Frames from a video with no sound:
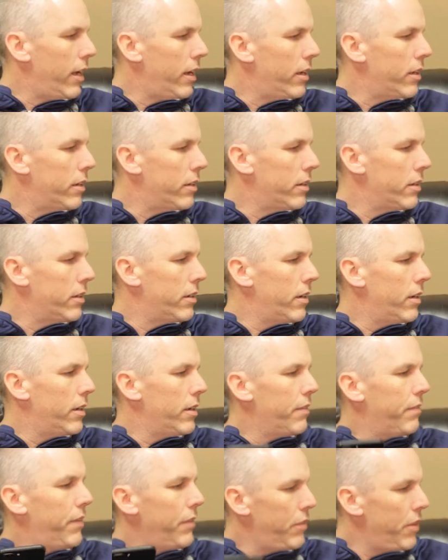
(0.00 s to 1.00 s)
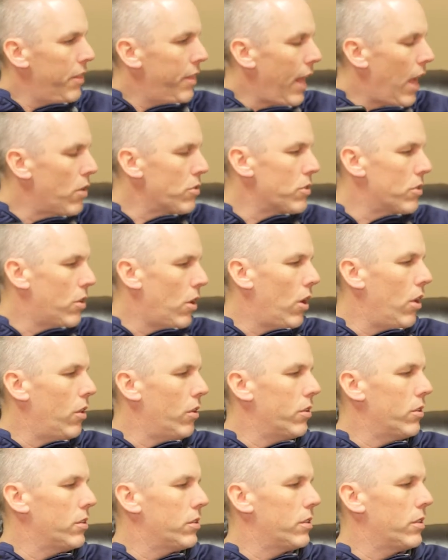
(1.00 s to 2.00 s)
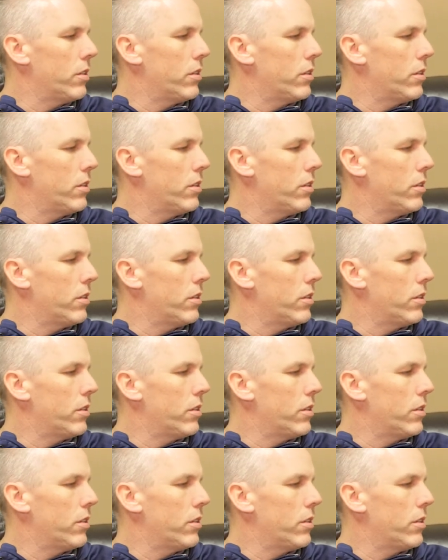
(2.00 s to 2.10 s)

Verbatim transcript: make $50,000 a month.